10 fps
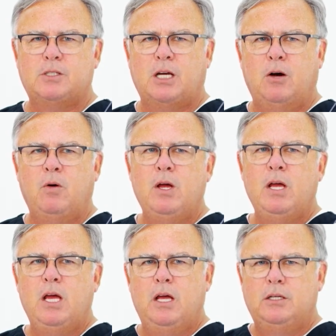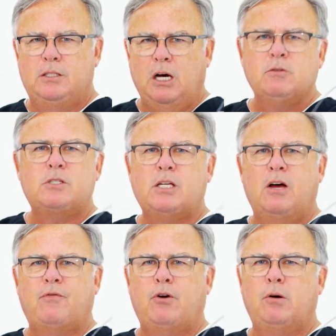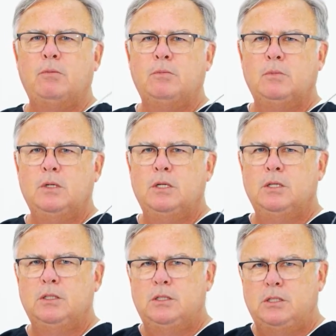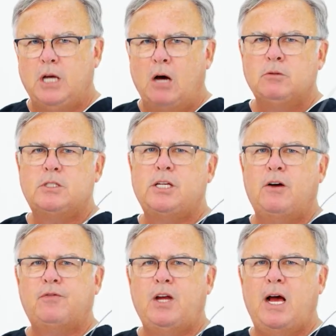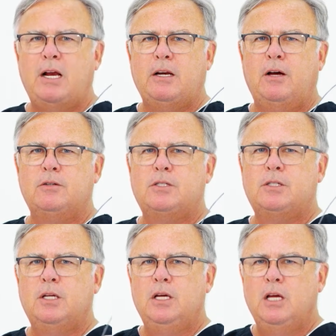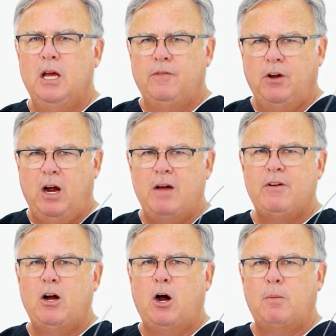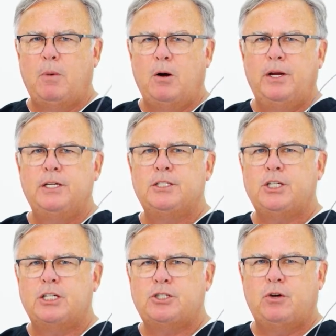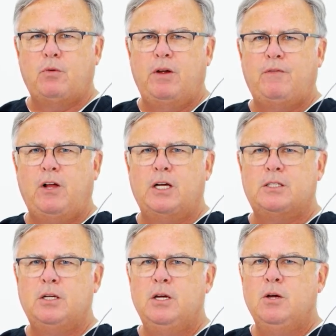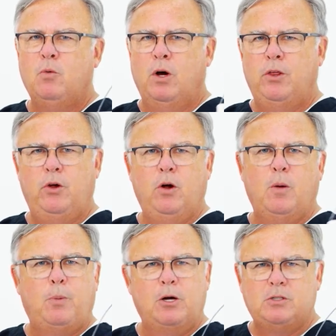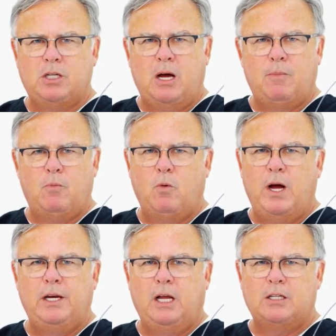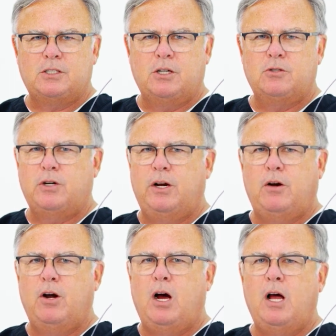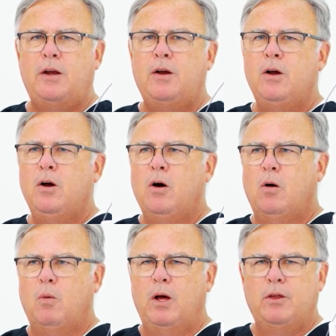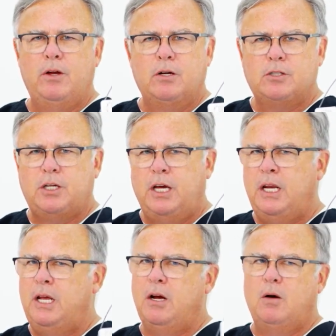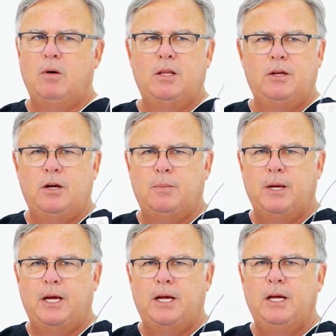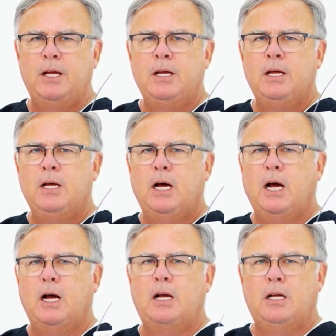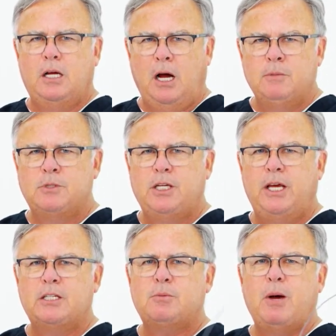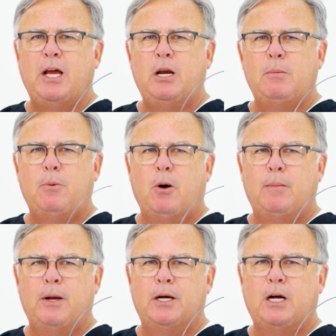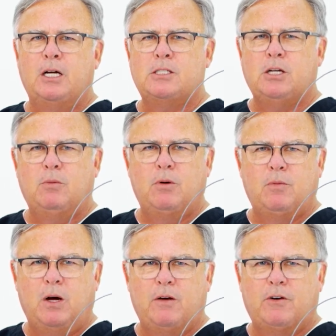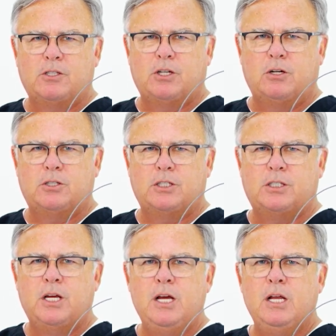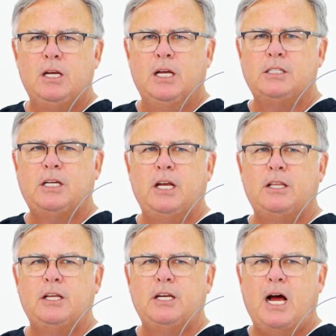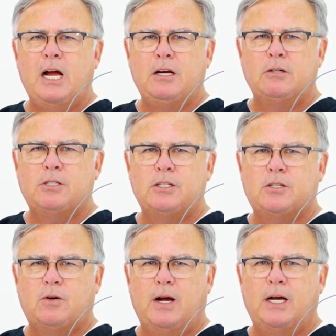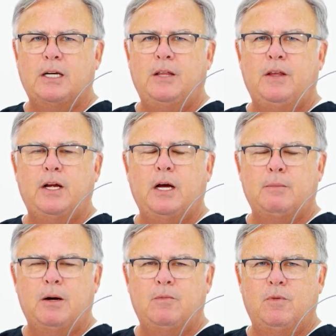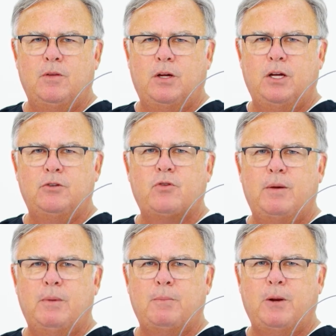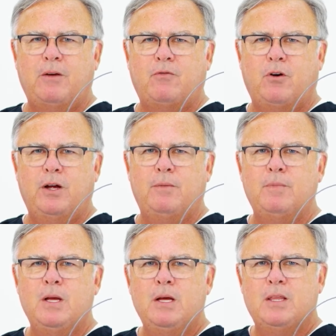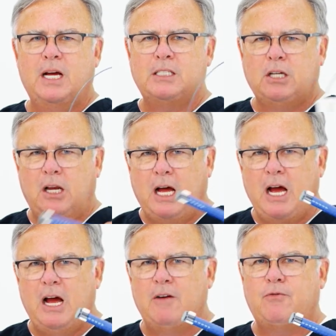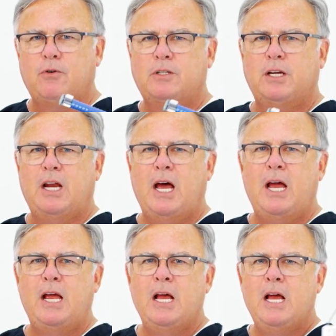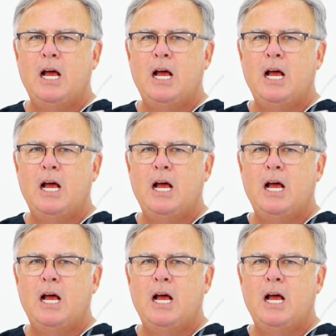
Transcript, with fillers: So don't suffer, don't self-diagnose. If you're having heartburn, indigestion, reflux, whether you're a post-op weight loss surgery or not, or whether you're skinny or whether you're big, come see us, make an appointment, consult with one of our surgeons. Let's get the diagnosis correct and then come up with a good treatment plan for you. That's all I have for today.